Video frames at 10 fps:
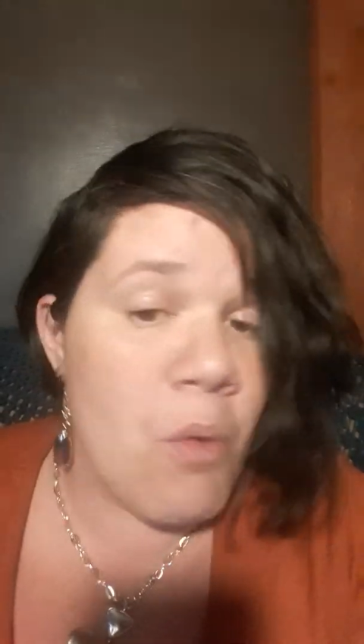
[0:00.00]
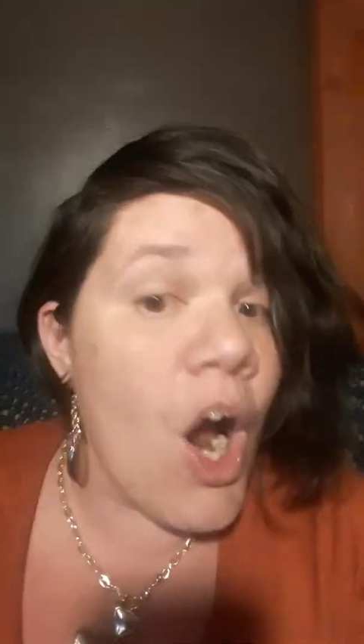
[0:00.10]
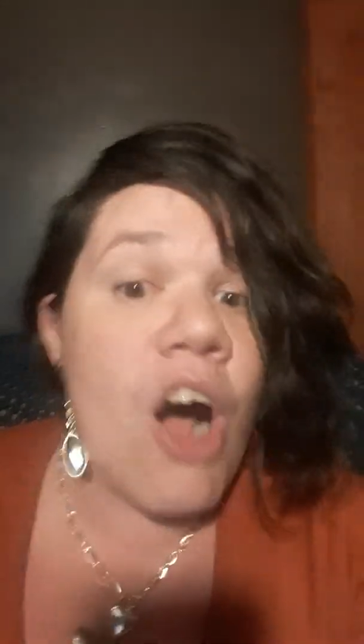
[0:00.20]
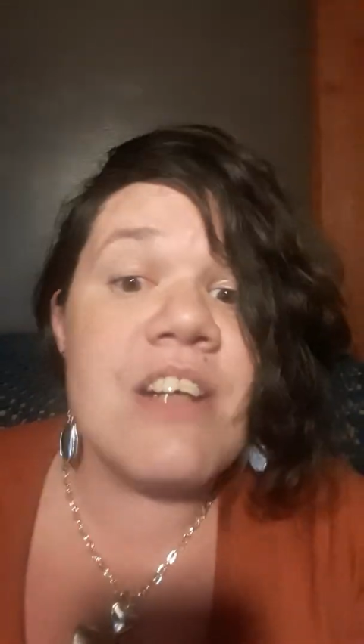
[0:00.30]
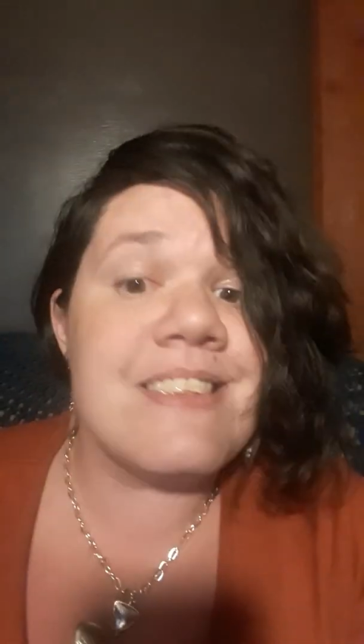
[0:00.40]
We're
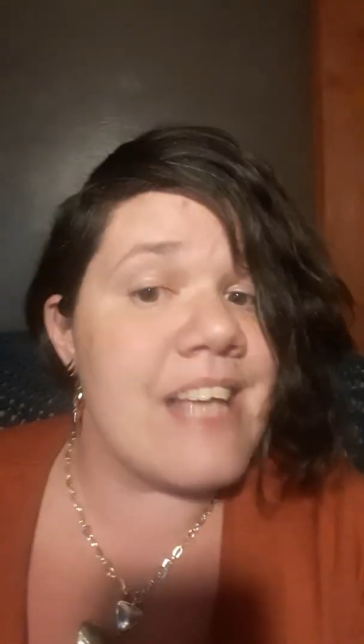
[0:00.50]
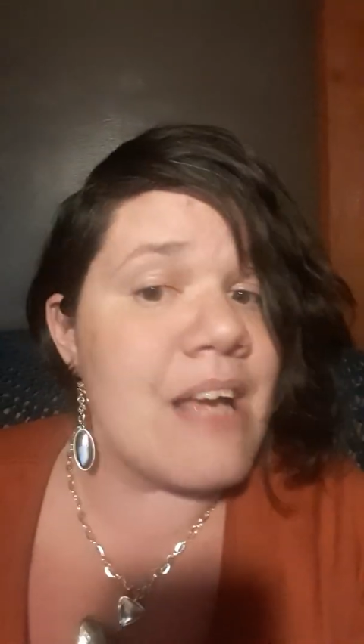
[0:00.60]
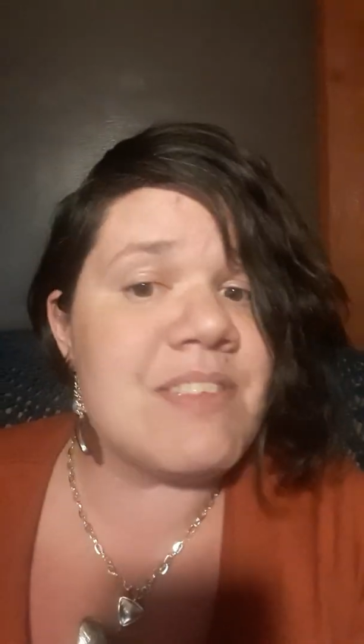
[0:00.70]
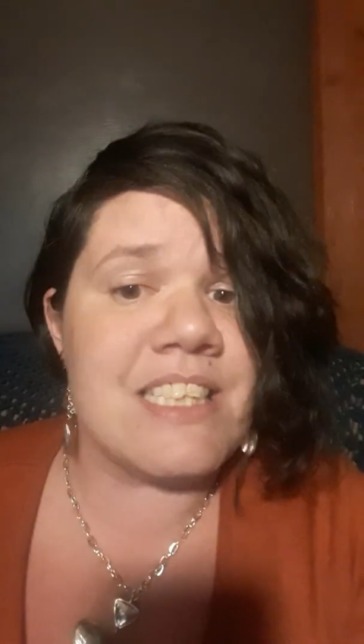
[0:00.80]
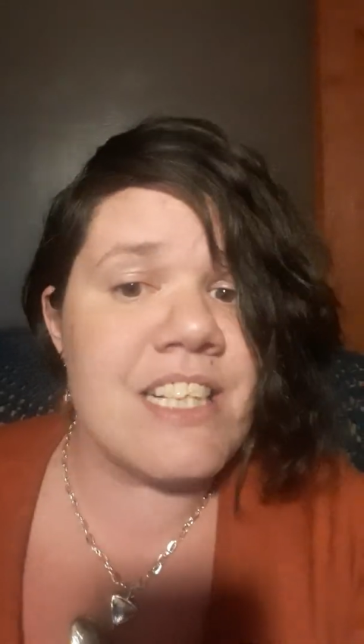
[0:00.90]
all
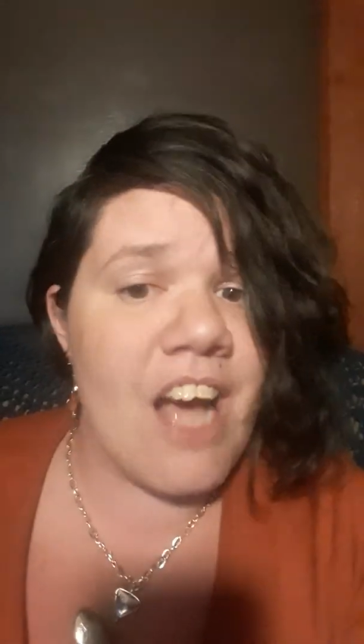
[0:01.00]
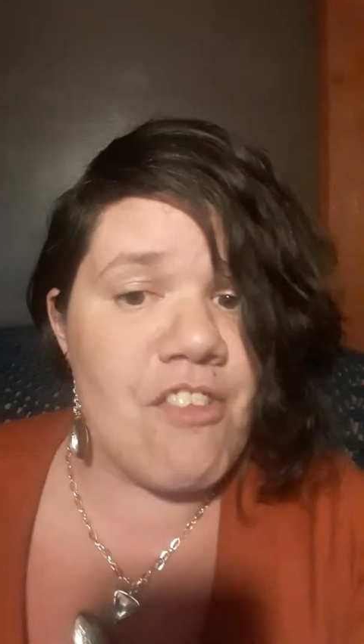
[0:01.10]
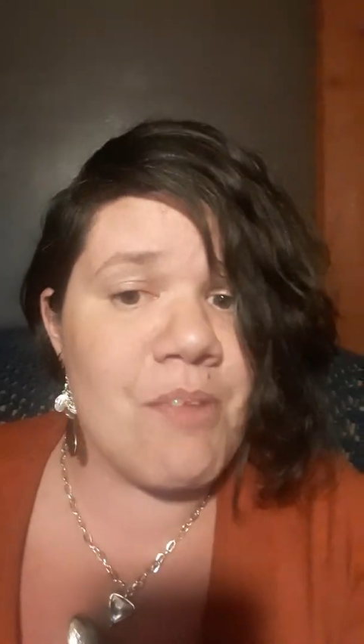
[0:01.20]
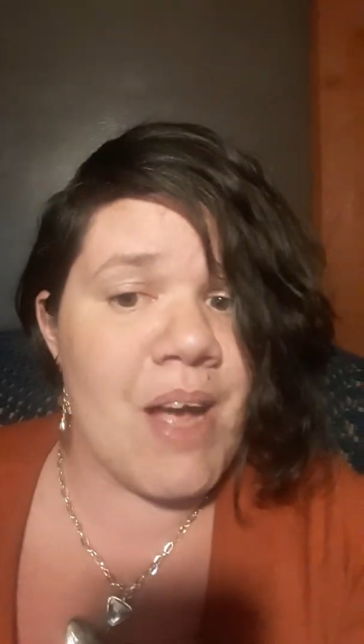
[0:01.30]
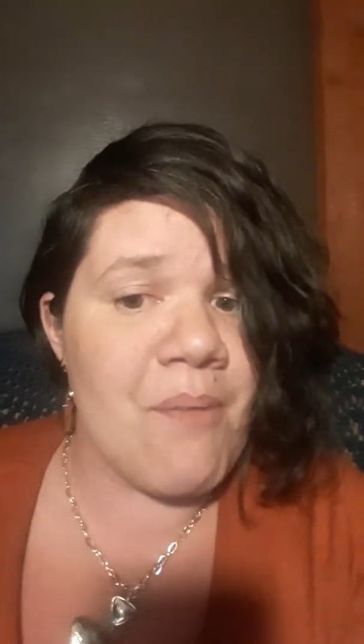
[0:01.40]
slaves to the
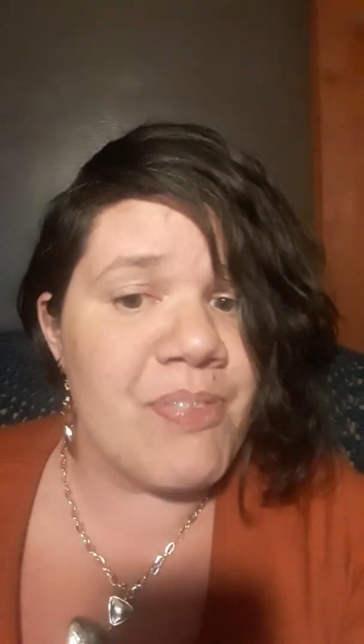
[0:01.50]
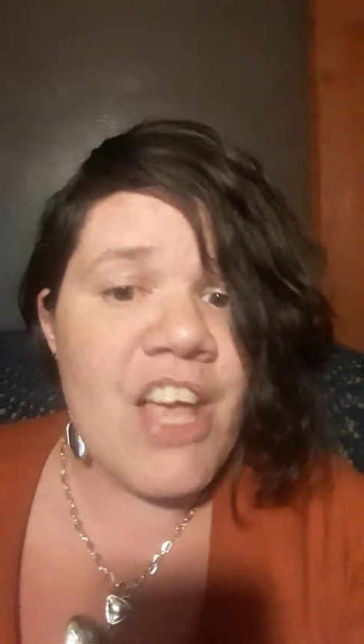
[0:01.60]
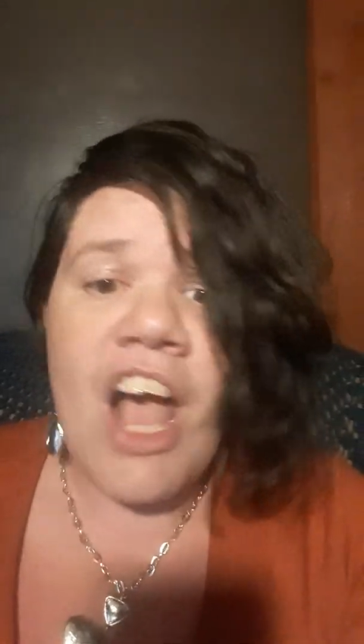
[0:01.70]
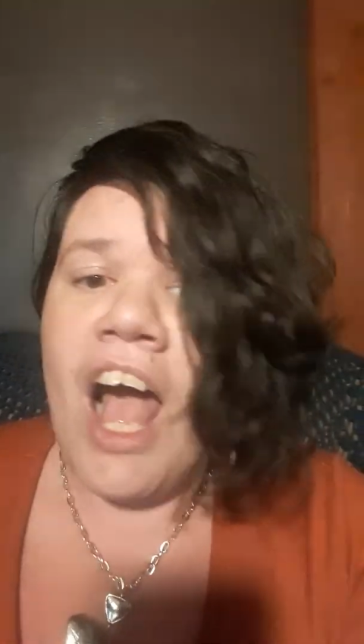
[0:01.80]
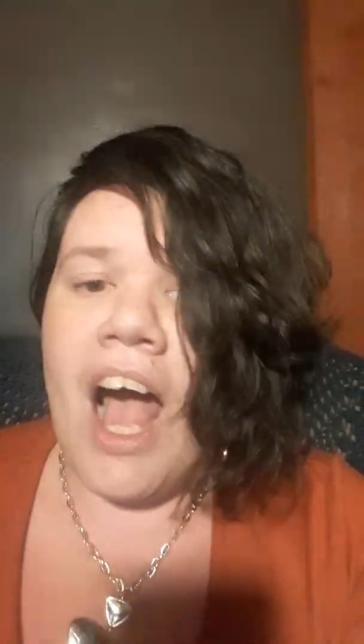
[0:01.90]
government.
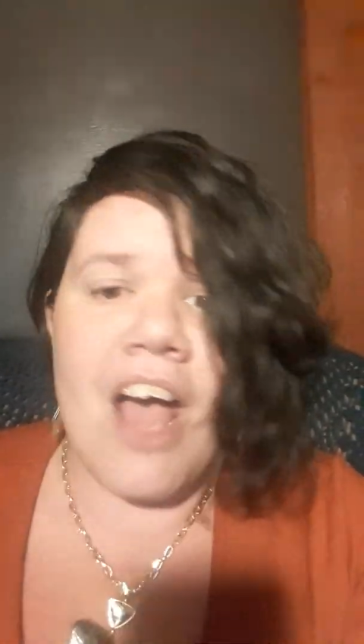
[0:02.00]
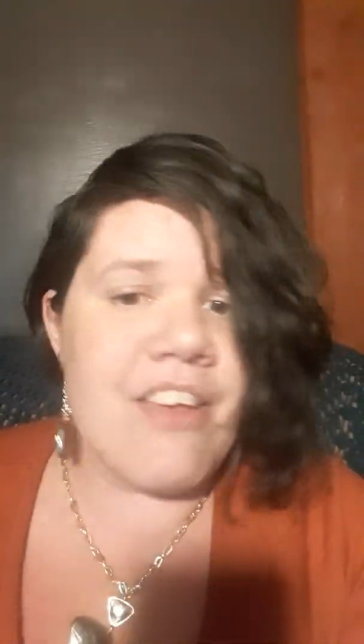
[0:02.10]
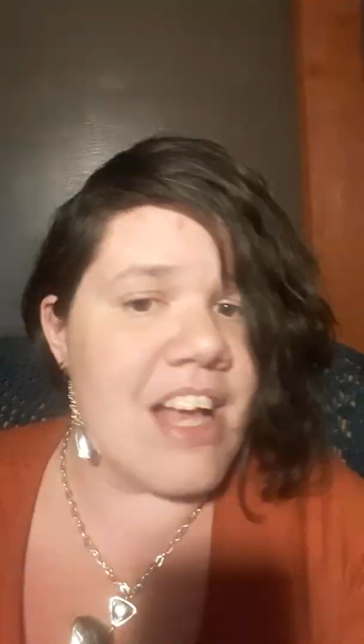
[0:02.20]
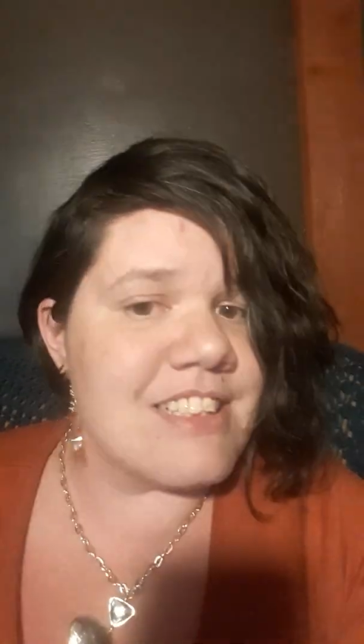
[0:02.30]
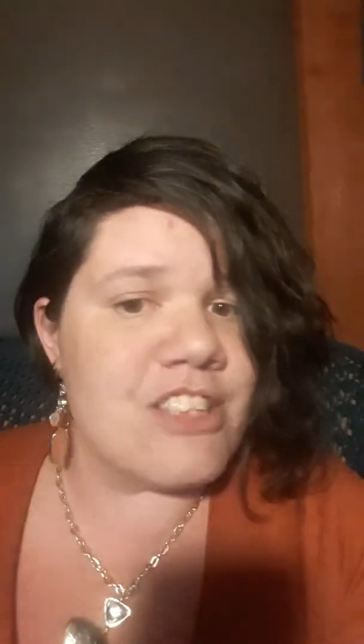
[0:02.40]
And
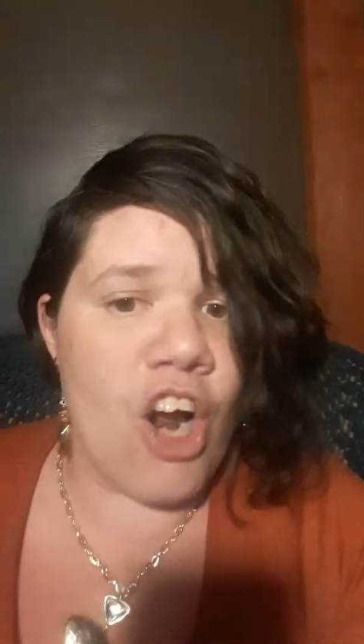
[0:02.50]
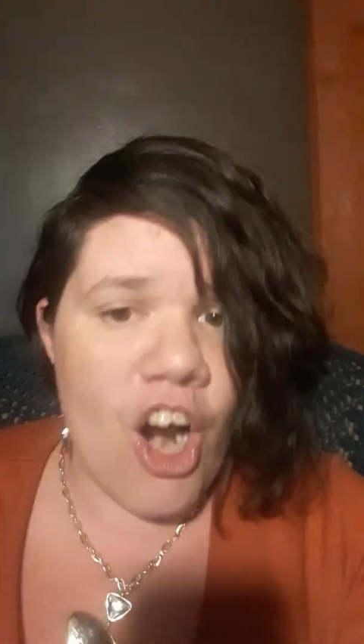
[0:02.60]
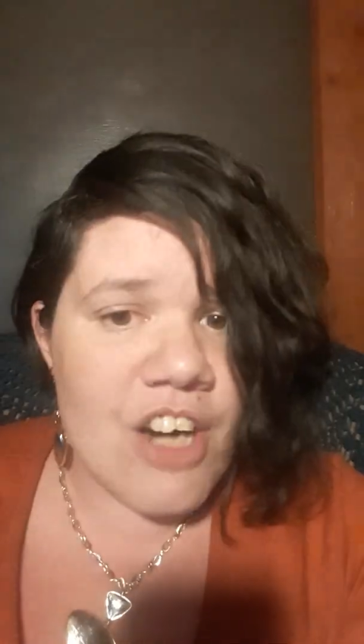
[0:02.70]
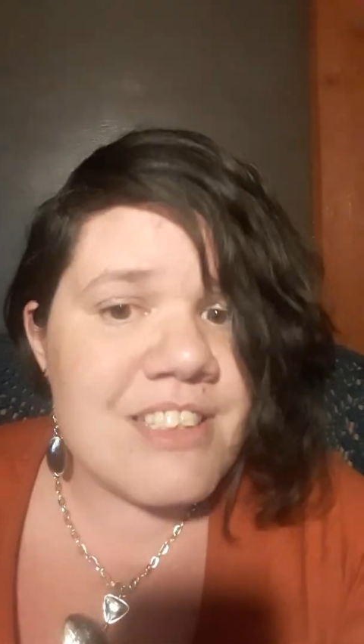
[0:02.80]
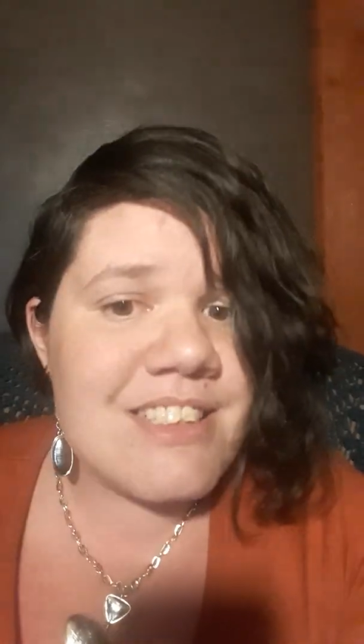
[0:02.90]
yes, there
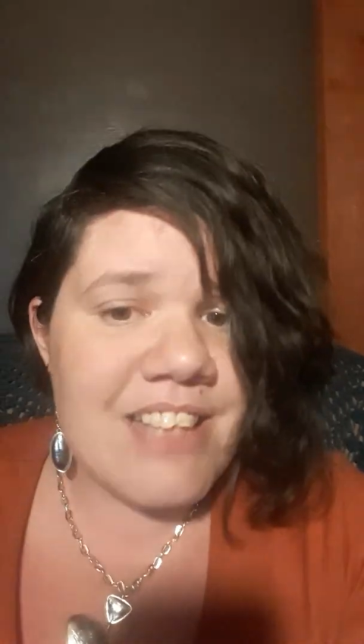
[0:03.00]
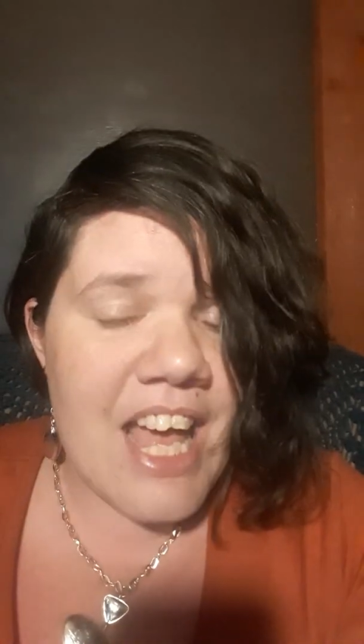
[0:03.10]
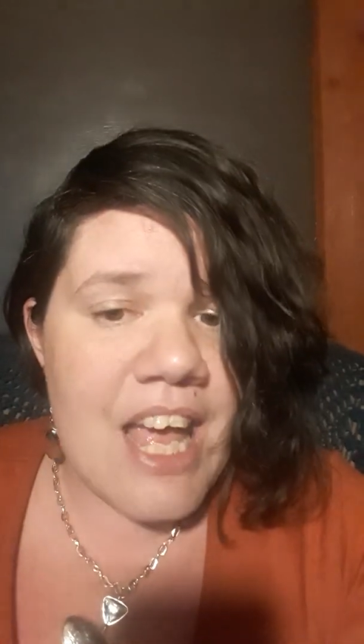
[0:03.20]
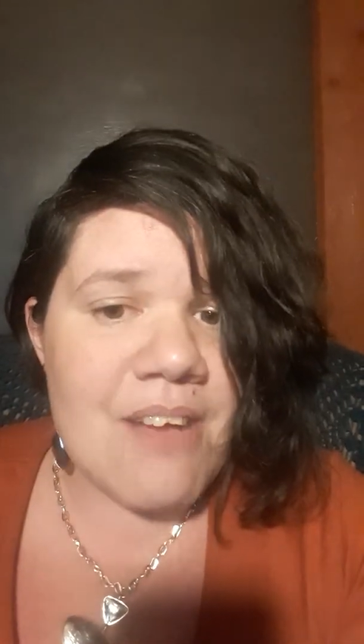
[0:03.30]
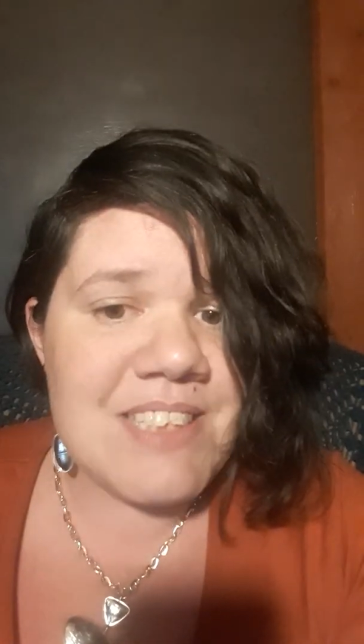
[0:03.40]
are
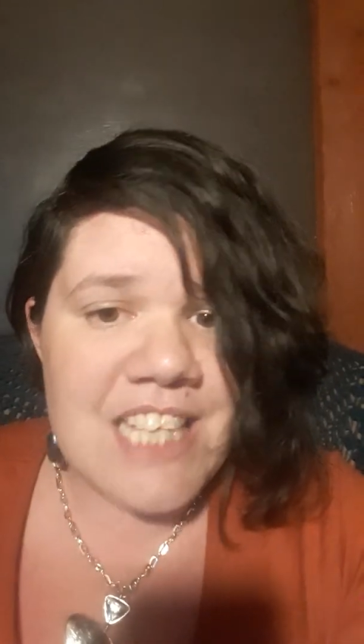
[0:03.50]
slaves